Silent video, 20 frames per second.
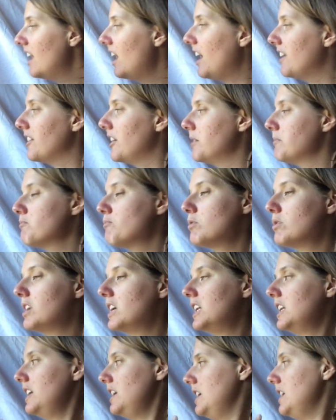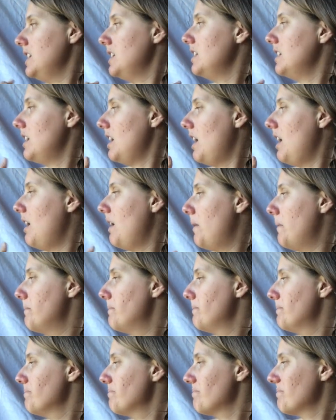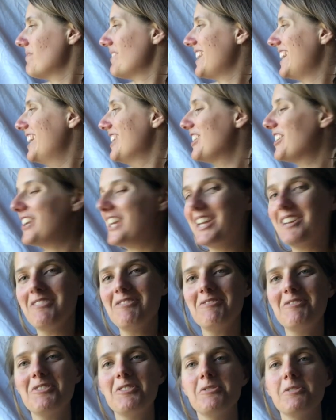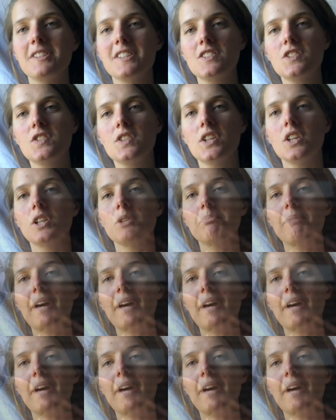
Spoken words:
and I'm really looking forward to